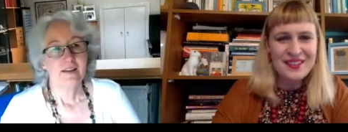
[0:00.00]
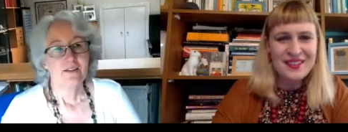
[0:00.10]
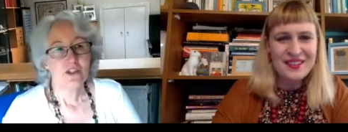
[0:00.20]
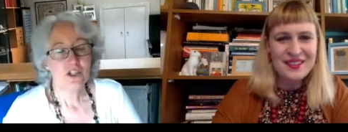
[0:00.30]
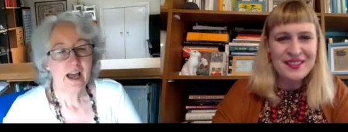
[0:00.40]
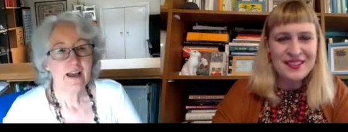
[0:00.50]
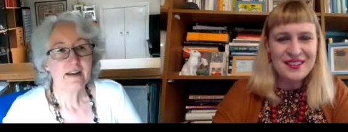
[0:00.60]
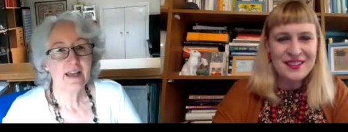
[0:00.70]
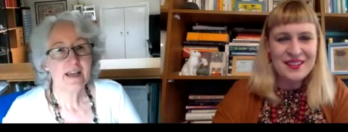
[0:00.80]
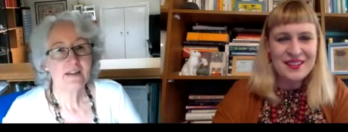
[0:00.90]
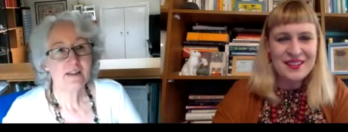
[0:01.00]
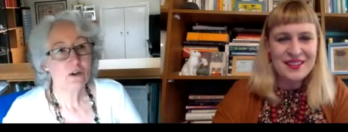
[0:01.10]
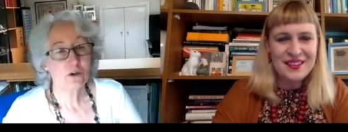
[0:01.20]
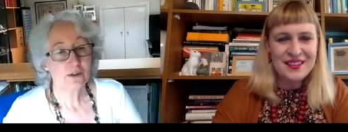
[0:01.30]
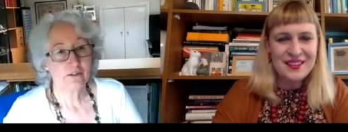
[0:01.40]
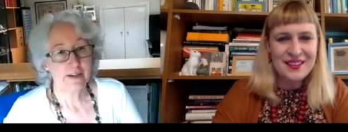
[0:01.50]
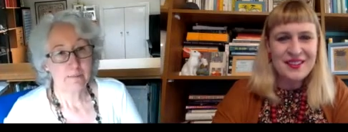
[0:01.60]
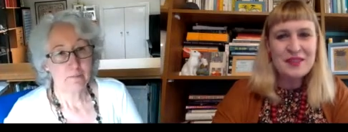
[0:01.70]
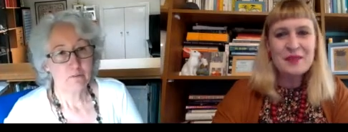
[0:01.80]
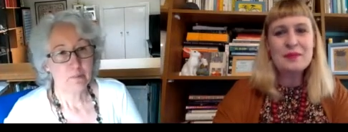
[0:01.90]
Speaker 1: Jan is the author of a number
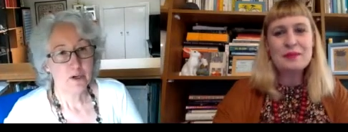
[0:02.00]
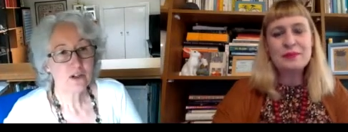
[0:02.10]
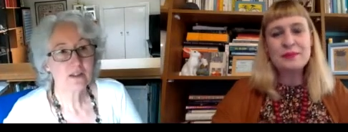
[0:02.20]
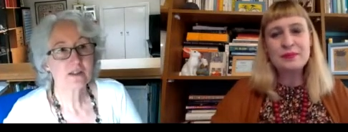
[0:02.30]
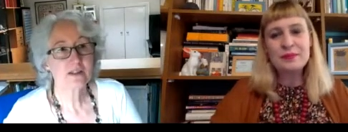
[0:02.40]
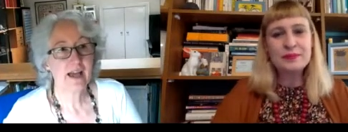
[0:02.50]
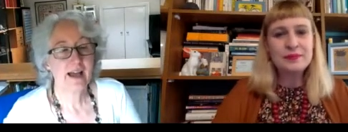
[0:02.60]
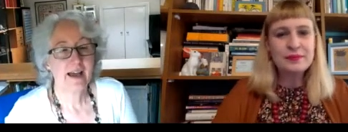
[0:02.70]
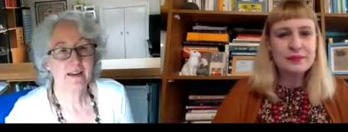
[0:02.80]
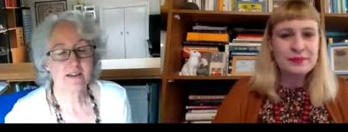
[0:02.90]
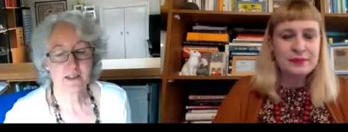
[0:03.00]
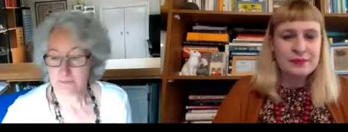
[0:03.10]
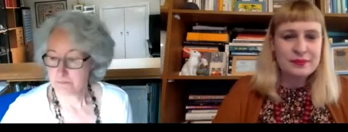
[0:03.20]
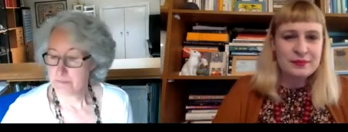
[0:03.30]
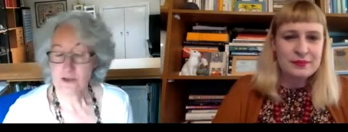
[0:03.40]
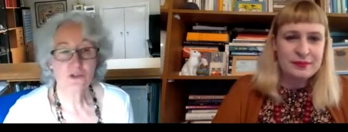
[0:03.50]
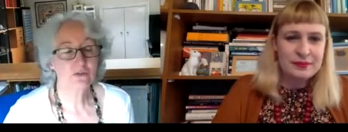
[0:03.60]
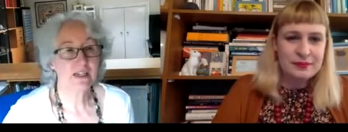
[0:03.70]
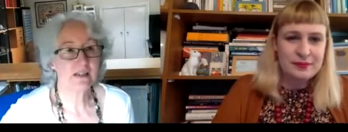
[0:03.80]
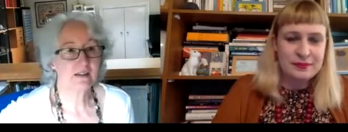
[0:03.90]
of books and most
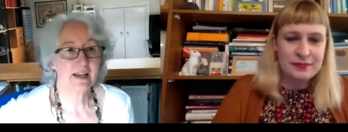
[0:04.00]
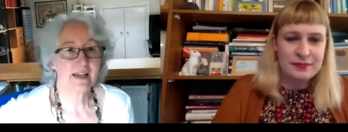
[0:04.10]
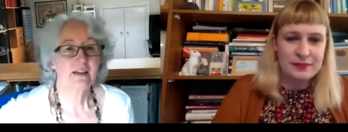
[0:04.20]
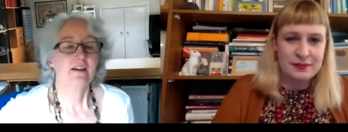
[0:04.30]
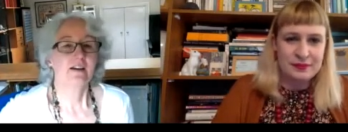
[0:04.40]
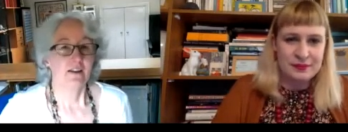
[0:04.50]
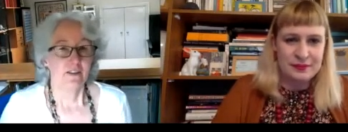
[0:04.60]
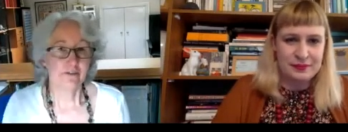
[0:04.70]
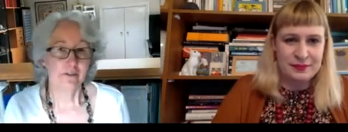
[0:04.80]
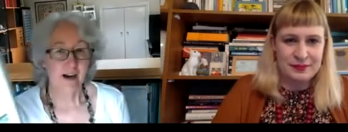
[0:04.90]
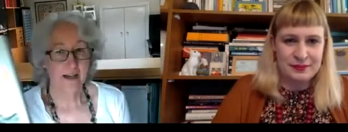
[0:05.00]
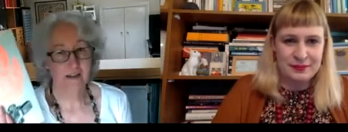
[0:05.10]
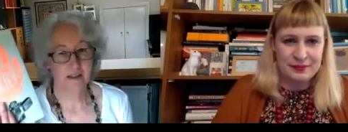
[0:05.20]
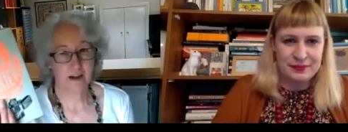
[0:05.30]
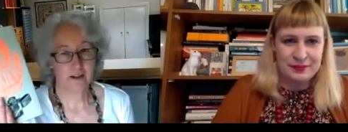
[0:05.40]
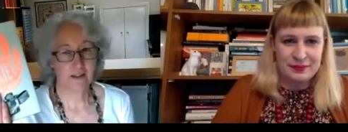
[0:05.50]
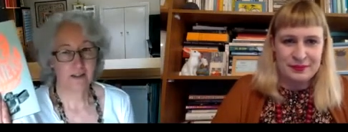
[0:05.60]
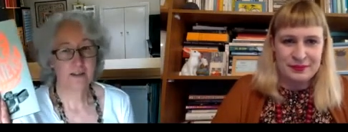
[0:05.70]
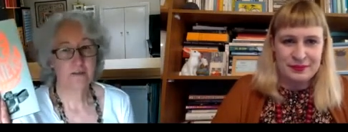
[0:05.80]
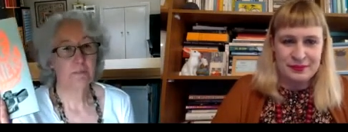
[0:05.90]
recently, The Fire
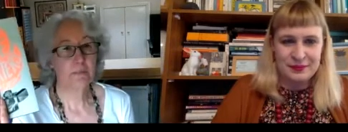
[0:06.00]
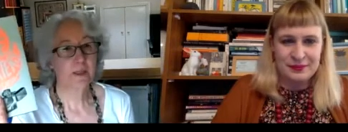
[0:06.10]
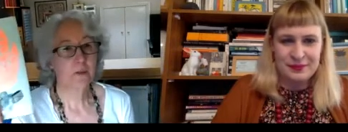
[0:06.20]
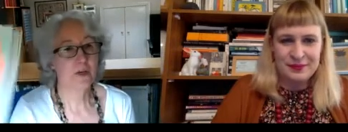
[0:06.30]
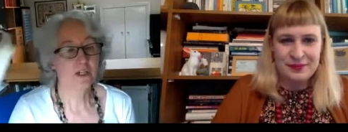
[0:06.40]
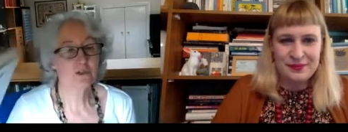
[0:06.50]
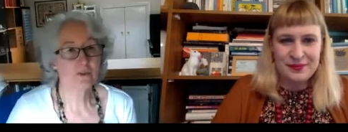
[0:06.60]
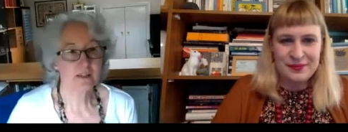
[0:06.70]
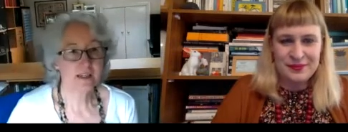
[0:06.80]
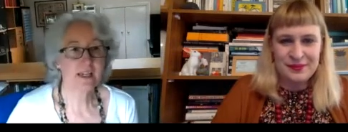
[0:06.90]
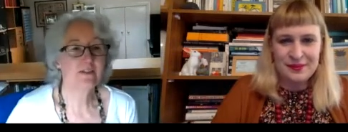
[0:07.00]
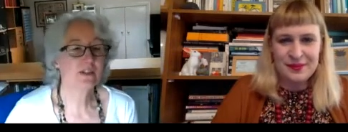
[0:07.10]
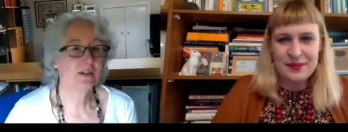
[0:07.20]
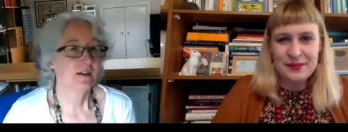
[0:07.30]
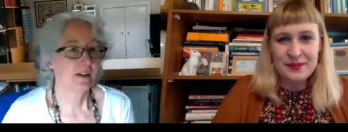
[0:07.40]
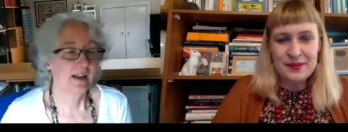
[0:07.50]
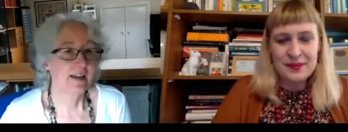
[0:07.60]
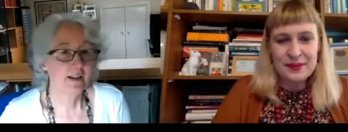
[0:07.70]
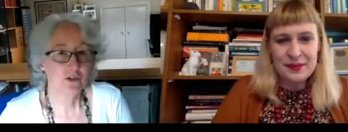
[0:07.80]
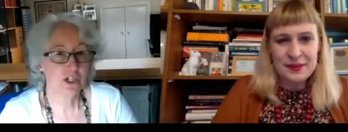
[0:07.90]
Starters, which received a
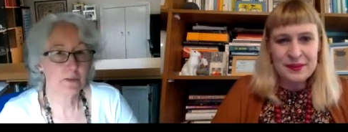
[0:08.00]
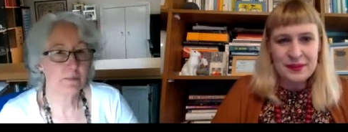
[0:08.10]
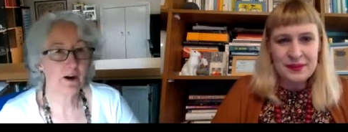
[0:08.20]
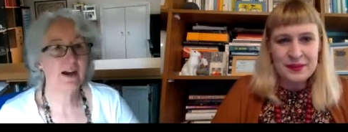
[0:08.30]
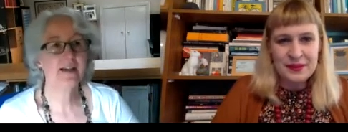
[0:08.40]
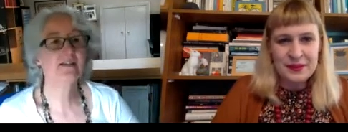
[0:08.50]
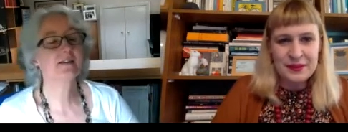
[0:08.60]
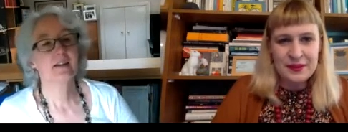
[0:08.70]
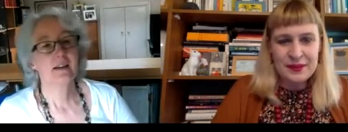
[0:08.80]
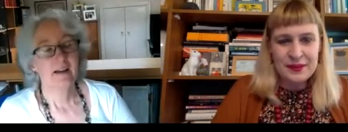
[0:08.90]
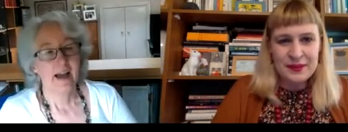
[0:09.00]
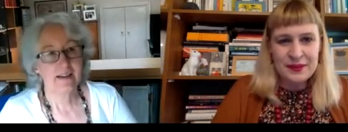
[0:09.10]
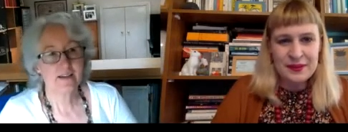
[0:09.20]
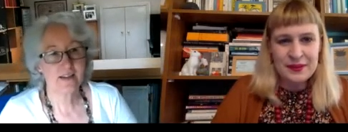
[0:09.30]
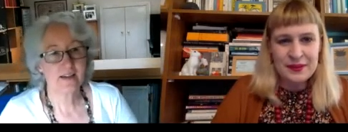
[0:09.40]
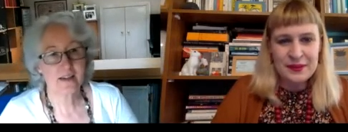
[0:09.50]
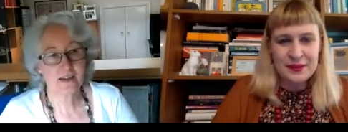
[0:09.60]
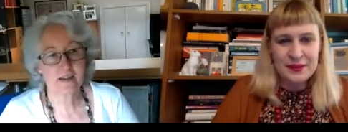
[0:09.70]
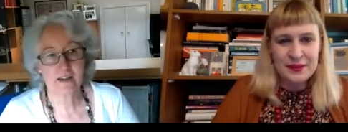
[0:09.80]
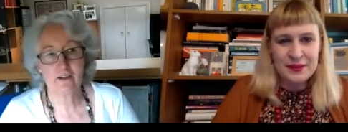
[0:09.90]
literature prize and sent her
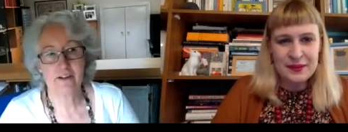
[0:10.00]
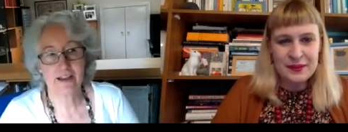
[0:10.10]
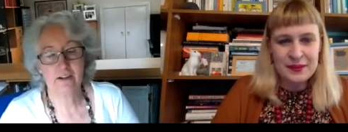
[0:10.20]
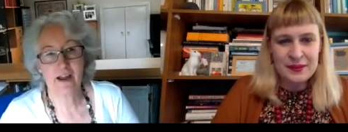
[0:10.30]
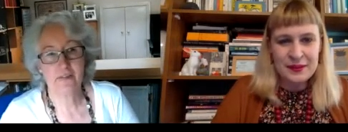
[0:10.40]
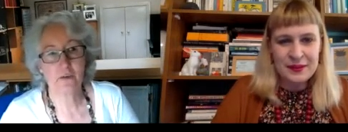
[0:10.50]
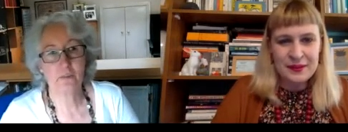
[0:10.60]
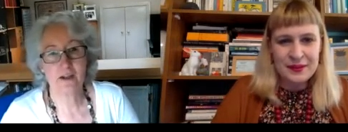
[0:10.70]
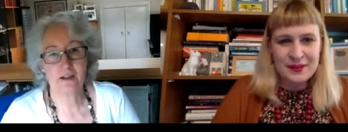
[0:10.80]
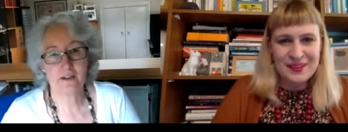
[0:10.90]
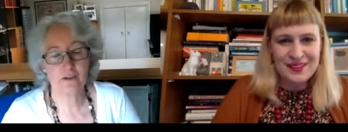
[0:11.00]
scurrying around the world on